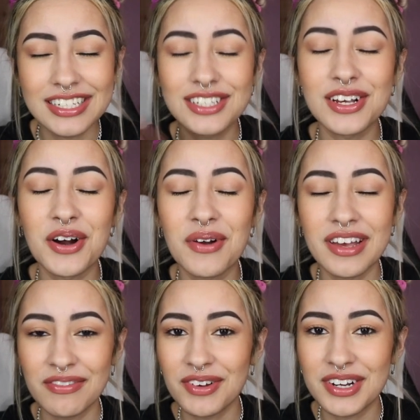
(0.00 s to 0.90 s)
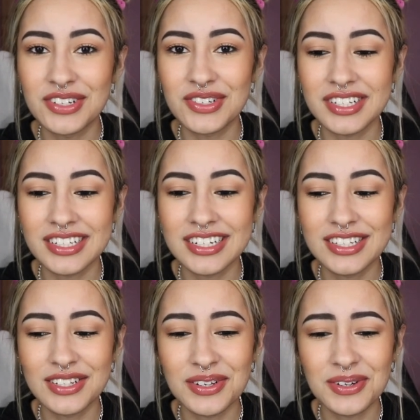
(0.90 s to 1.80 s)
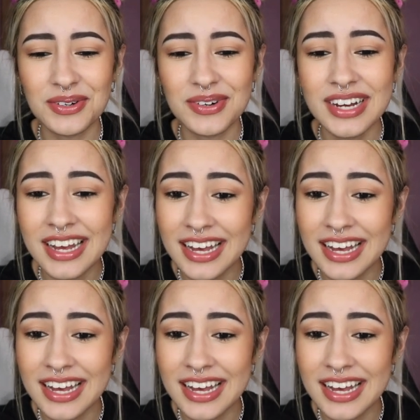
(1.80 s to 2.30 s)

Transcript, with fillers: so if you're interested to